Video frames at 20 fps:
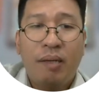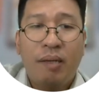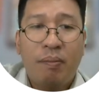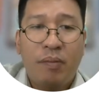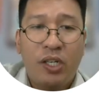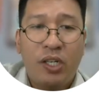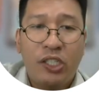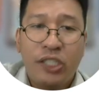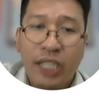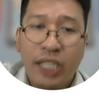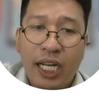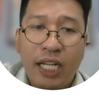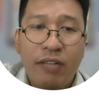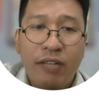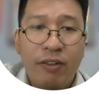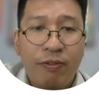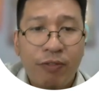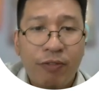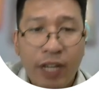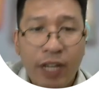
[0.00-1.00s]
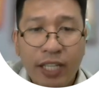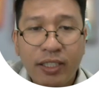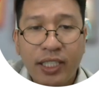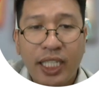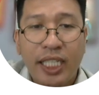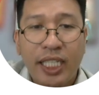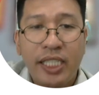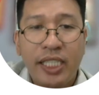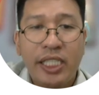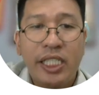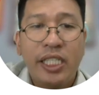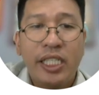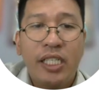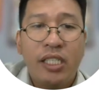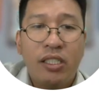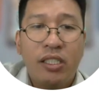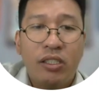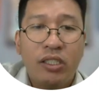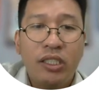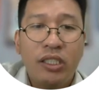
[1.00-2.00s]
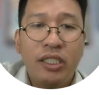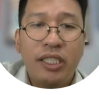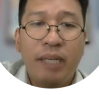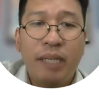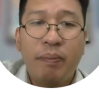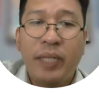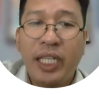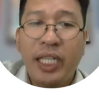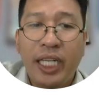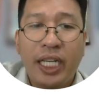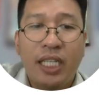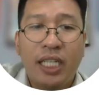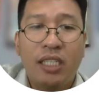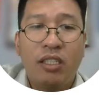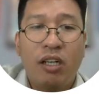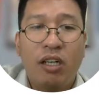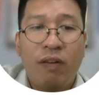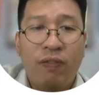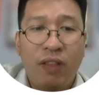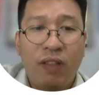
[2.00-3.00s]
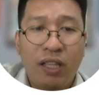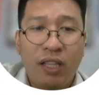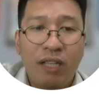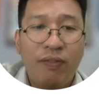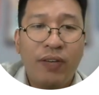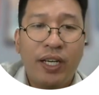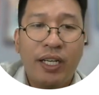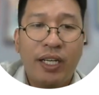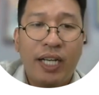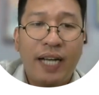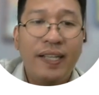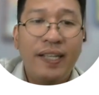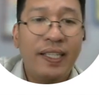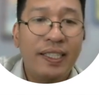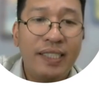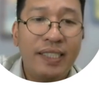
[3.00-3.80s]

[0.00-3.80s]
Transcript: Marcel reflected on the meaning of living and